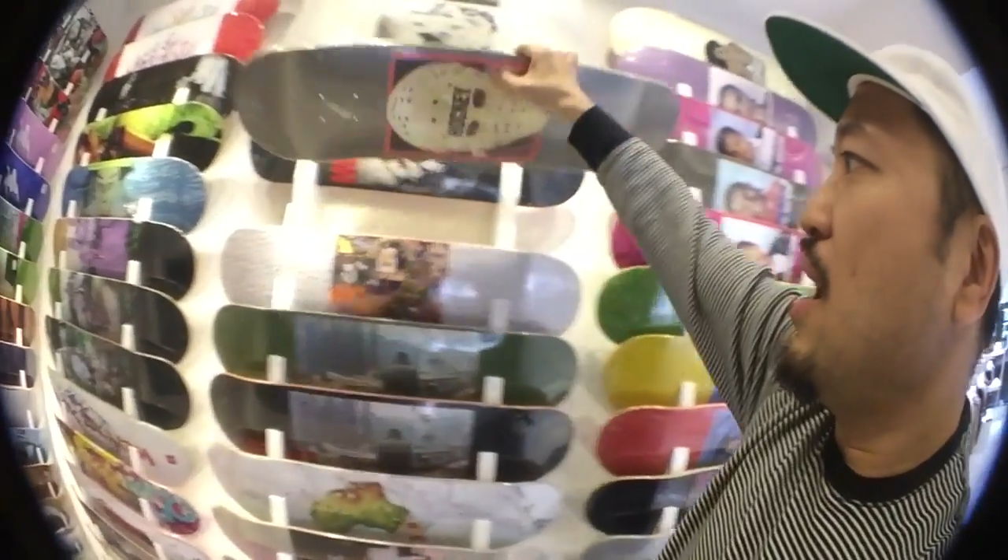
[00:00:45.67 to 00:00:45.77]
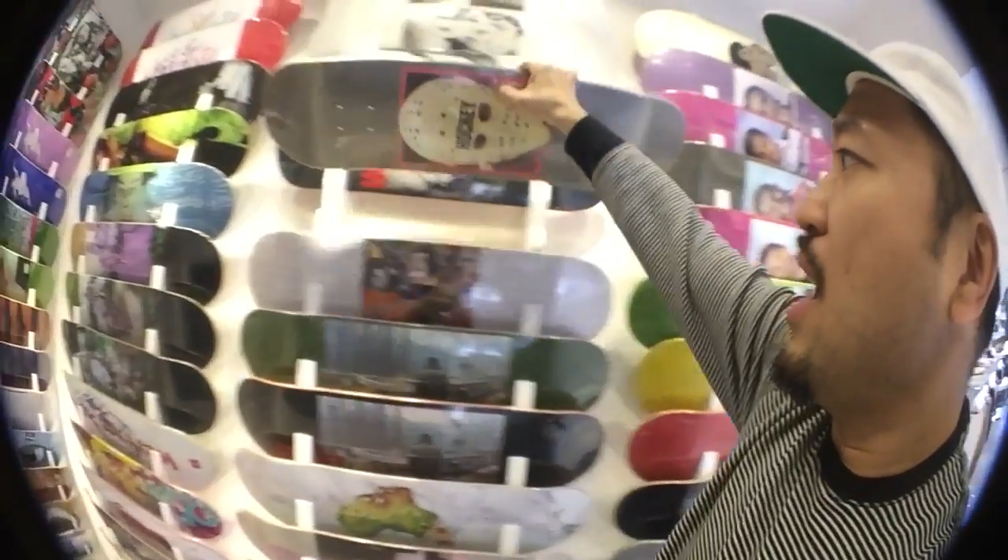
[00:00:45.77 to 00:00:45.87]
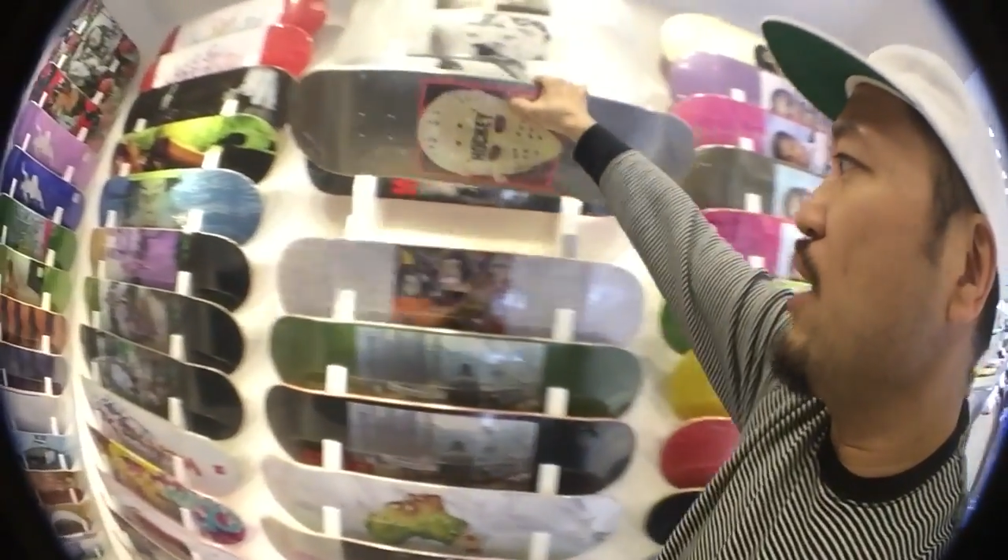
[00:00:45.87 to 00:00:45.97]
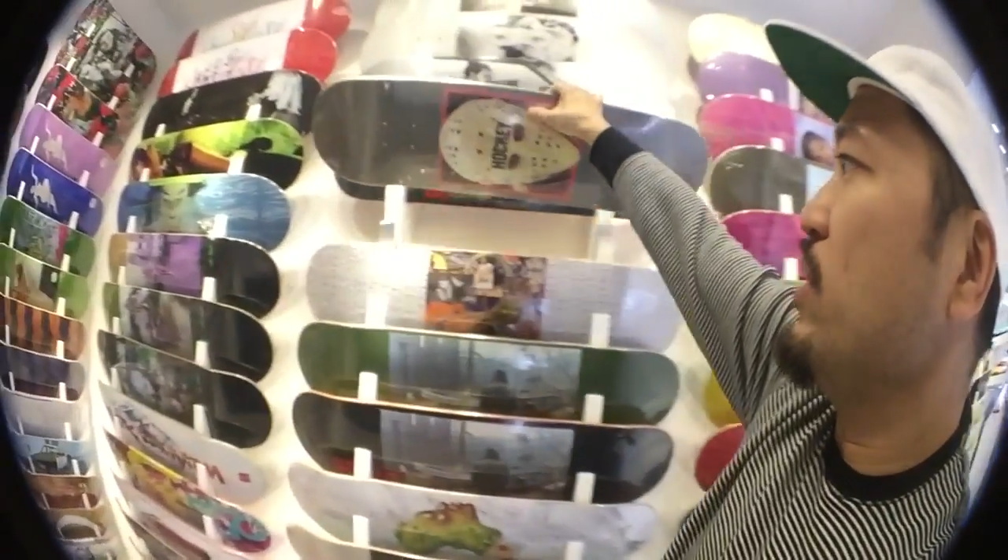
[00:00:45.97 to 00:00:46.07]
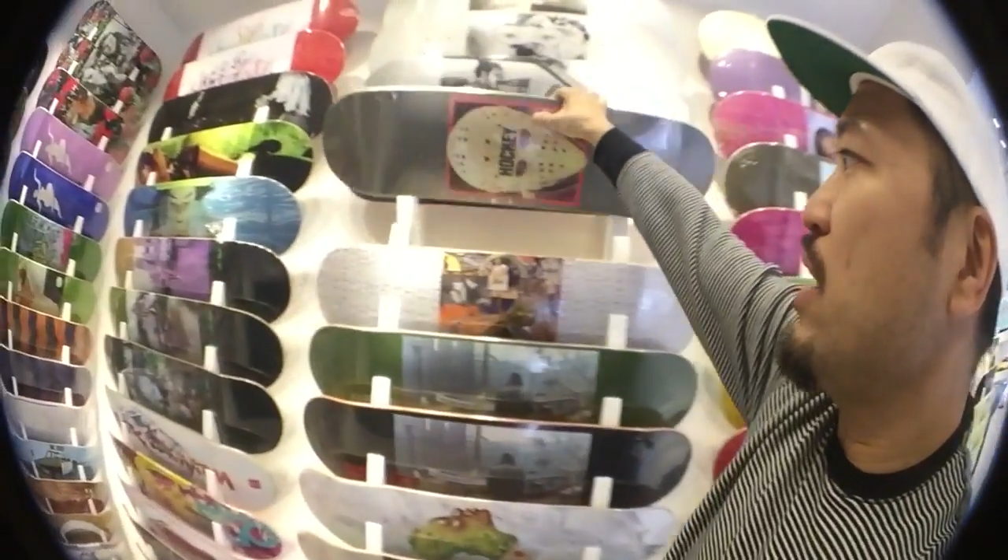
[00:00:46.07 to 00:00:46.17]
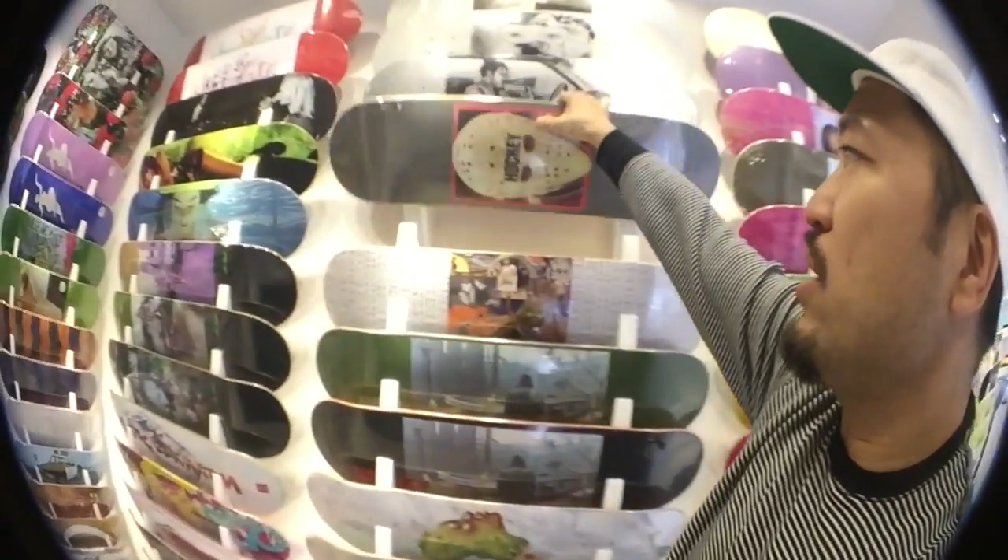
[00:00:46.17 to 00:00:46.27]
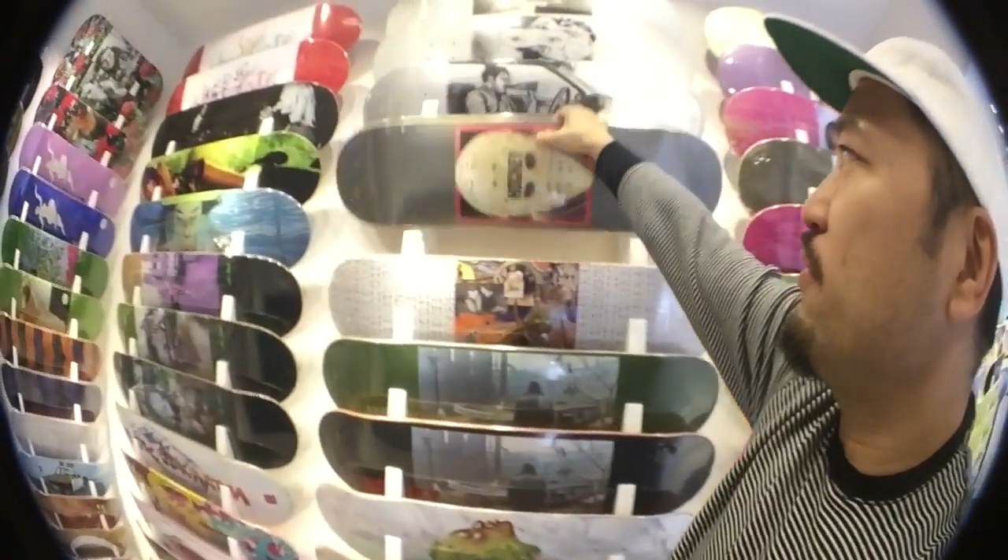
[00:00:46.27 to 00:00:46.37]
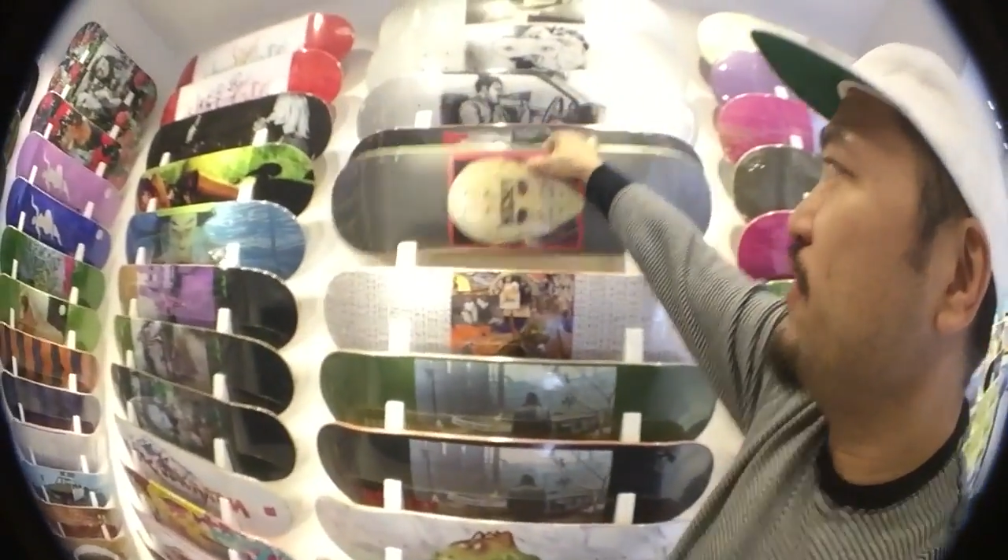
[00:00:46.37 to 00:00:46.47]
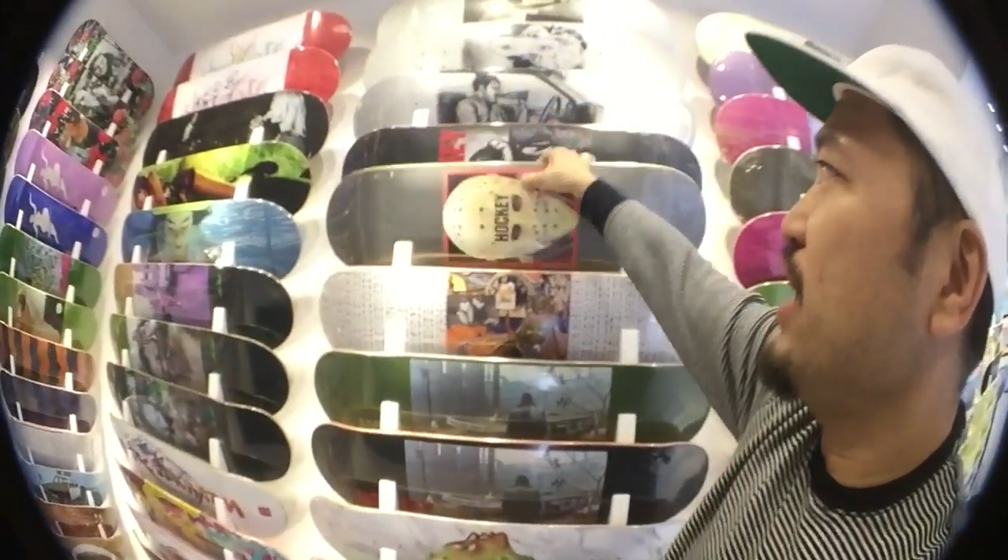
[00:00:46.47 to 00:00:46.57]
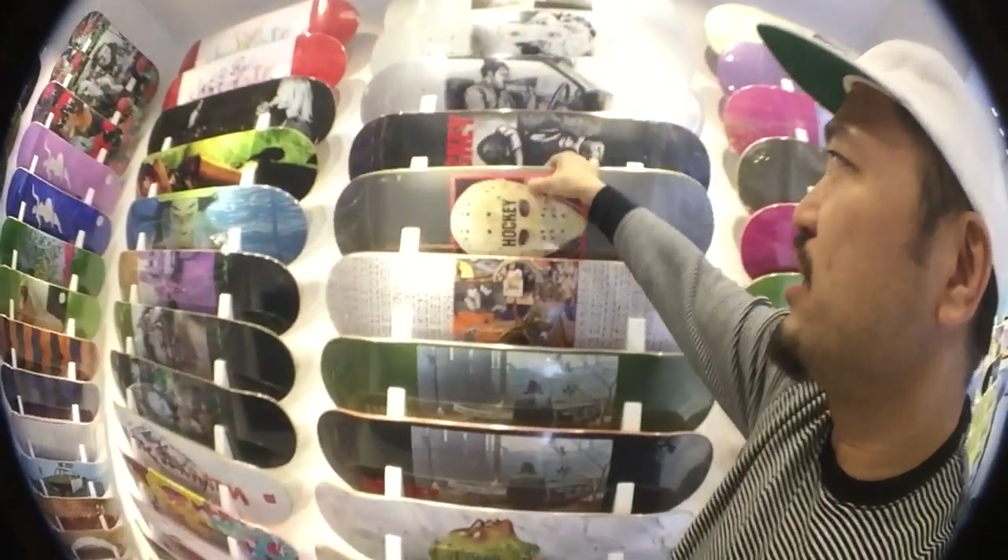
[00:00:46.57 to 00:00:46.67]
I without a
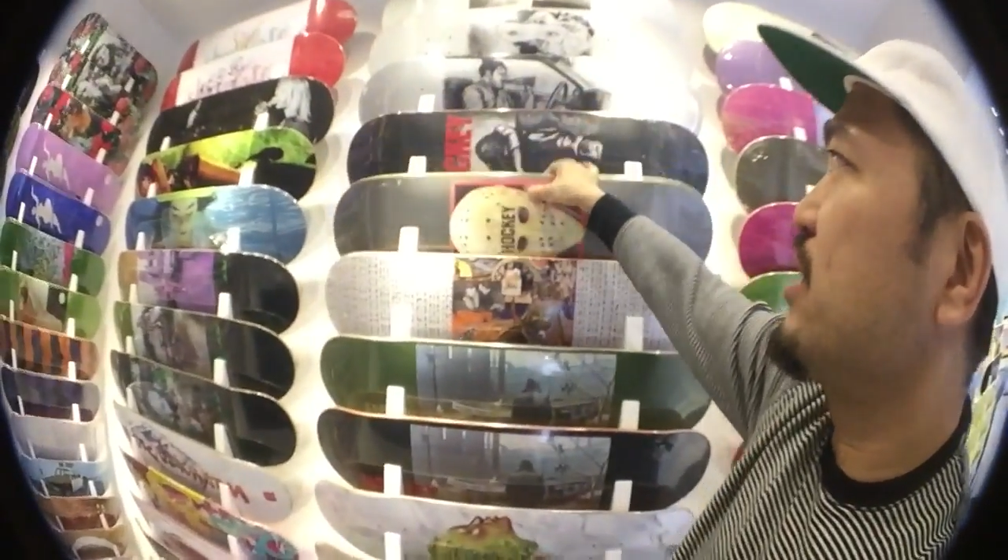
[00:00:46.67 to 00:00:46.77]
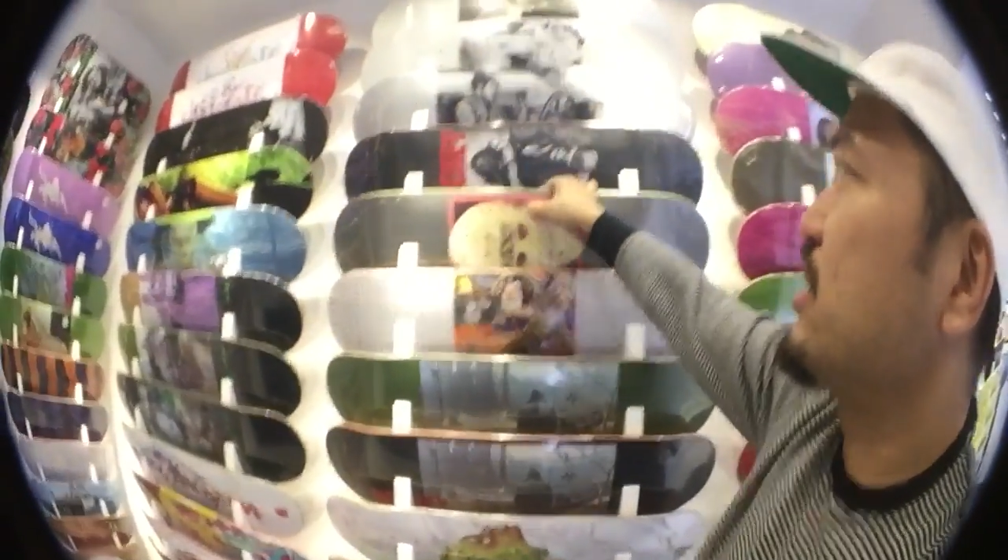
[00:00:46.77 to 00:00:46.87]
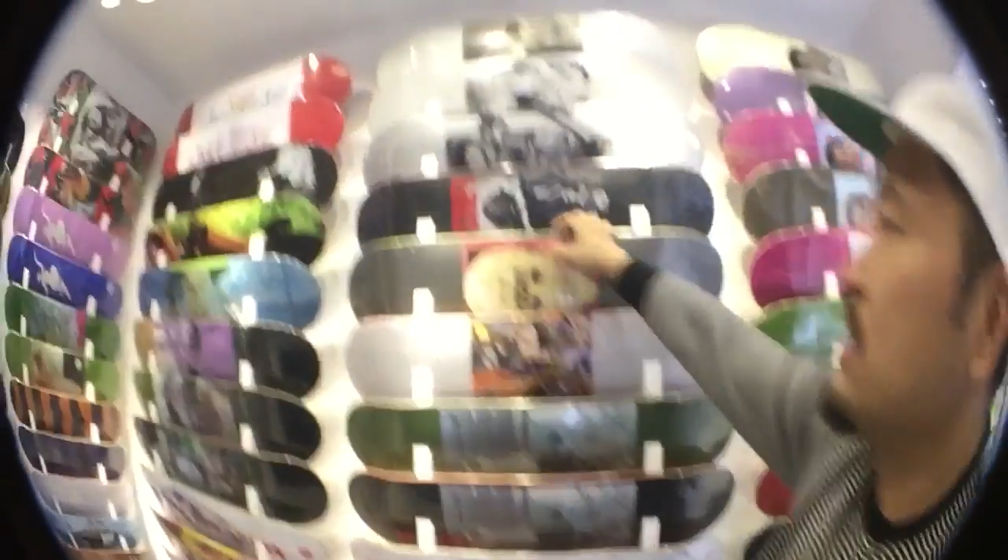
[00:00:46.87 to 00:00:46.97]
face